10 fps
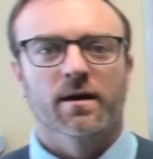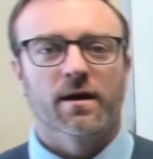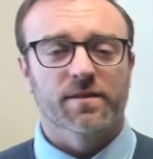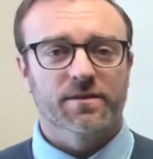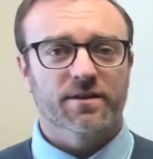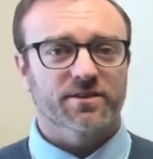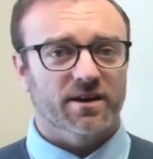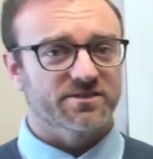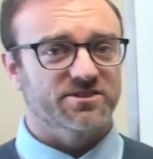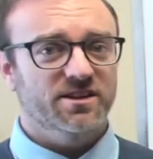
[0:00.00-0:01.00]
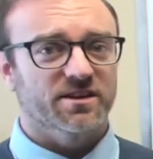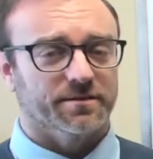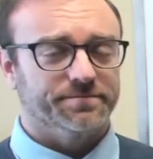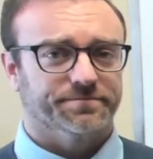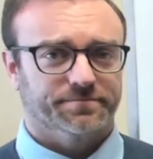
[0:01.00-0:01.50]
And this
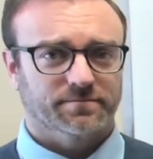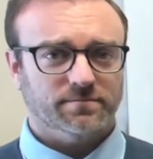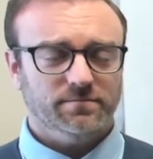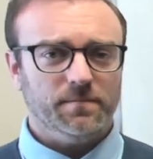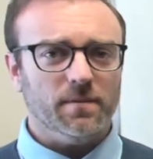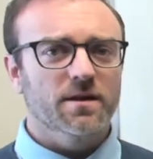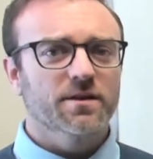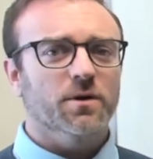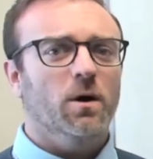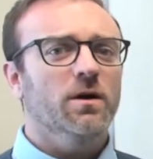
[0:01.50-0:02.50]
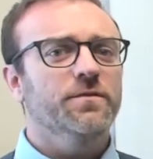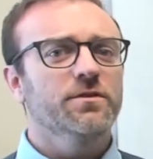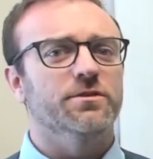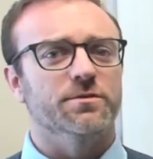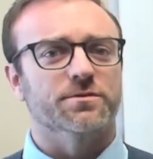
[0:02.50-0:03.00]
idea is
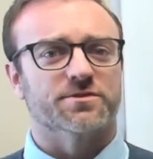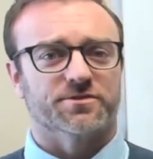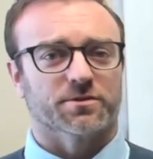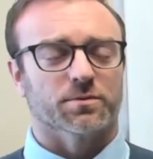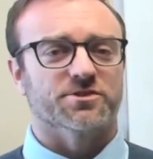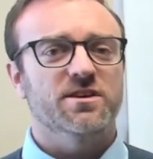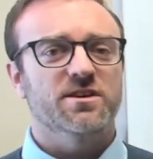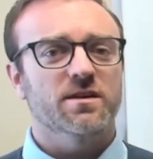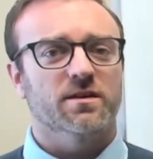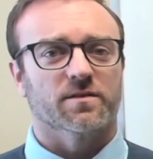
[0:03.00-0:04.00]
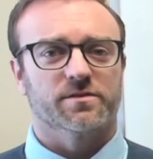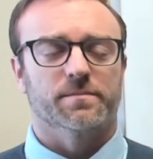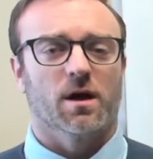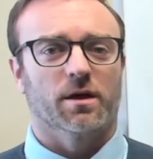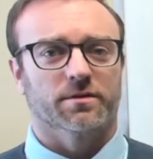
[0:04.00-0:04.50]
often used as a critique of the
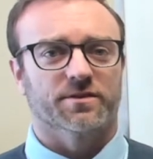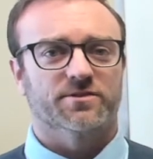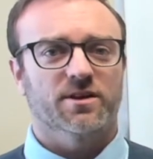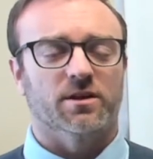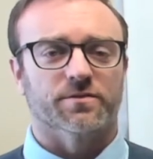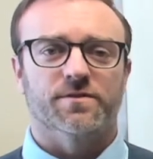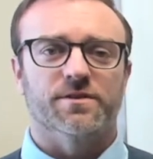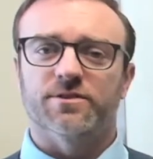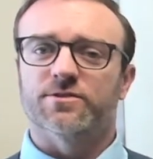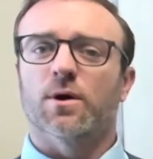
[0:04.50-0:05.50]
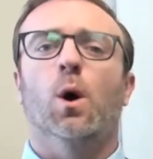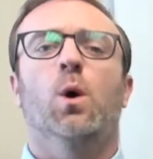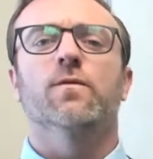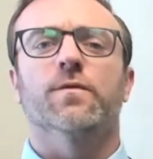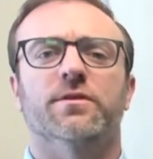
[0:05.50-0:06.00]
model itself, that it's
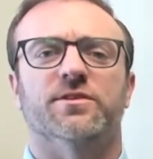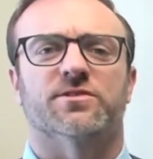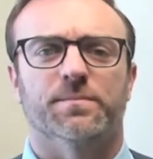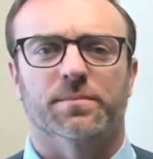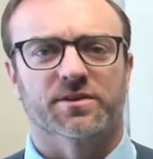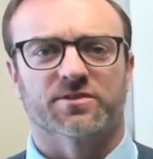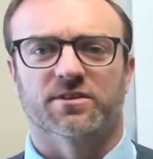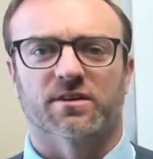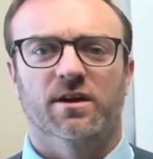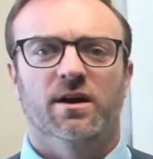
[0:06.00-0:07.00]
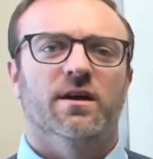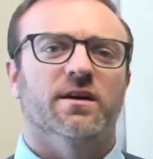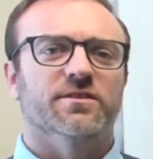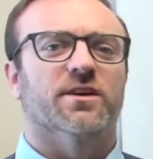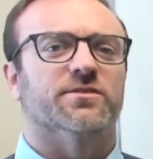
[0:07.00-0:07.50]
overly simplistic
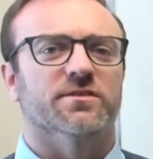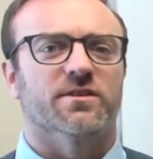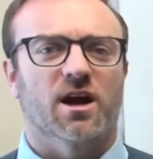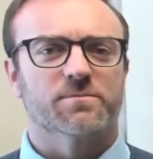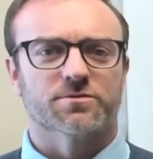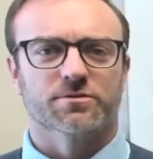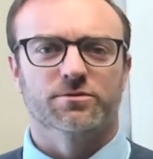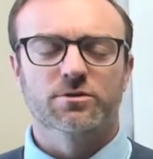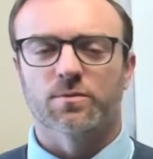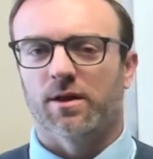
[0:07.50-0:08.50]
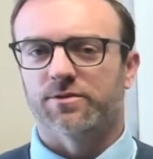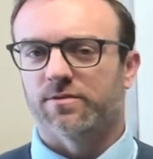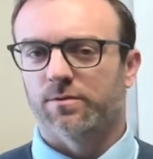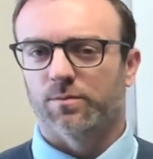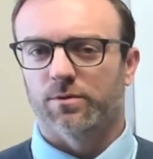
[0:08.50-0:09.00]
and doesn't capture the nuance
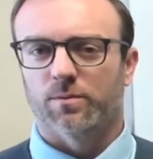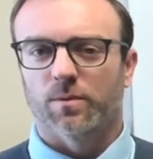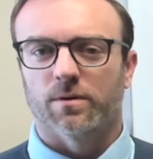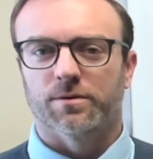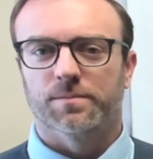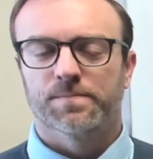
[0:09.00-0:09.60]
of the real world.